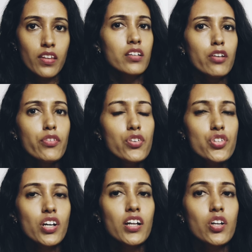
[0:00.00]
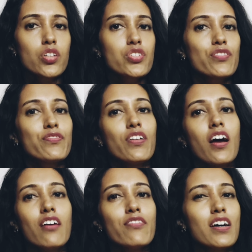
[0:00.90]
Give your child lots of
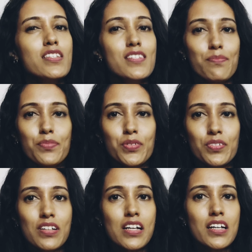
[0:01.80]
love and support.